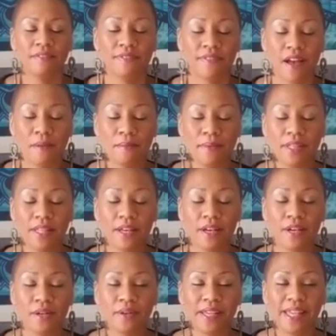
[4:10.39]
from
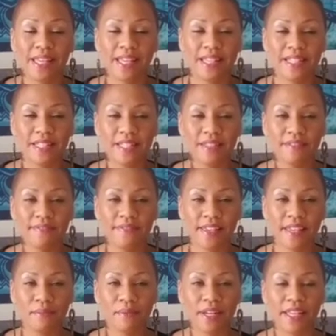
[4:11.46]
below into the
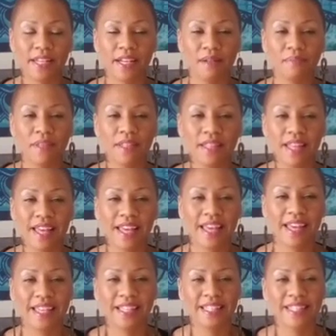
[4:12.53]
feet. Bring it up the
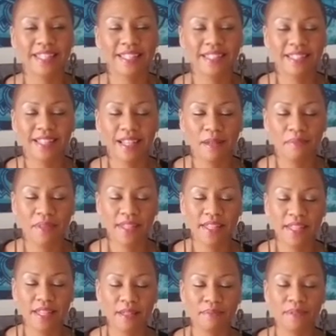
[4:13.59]
legs, up the
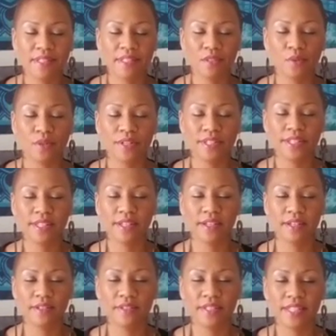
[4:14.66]
hips,
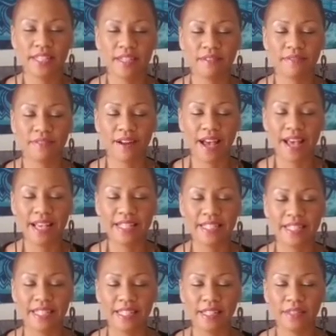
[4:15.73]
torso. See it
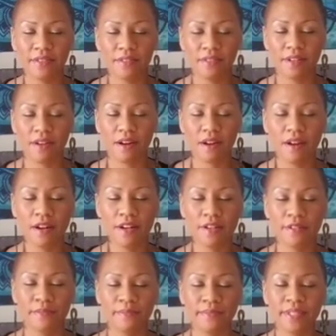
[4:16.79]
rising through the
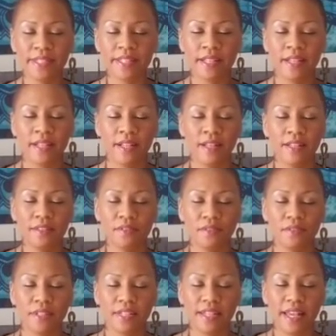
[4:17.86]
arms,
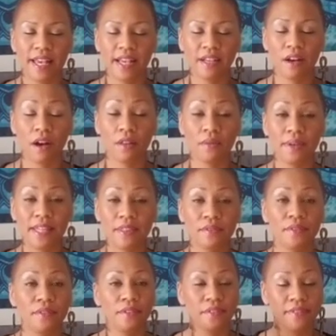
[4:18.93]
through the neck, all the way
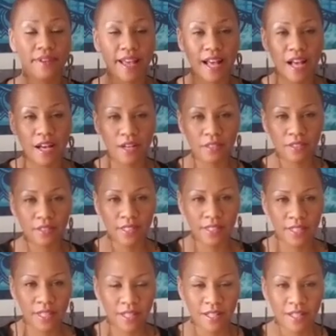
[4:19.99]
through the crown
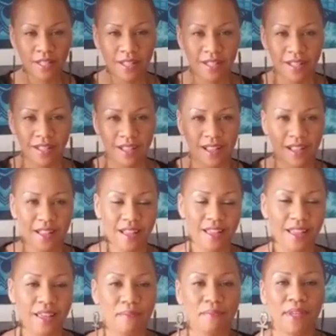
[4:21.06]

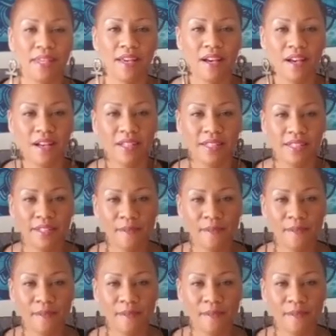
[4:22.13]
and beyond.